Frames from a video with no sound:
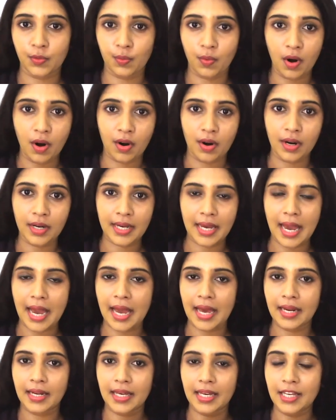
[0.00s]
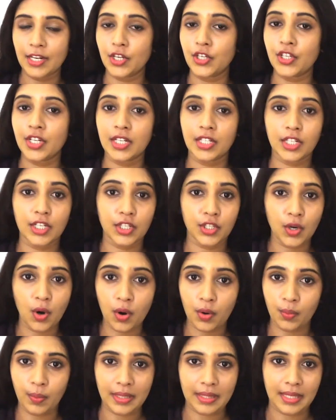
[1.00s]
walk and initiate a
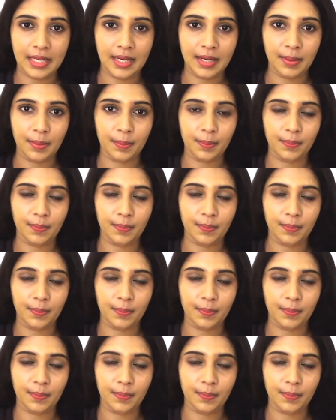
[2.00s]
talk with him.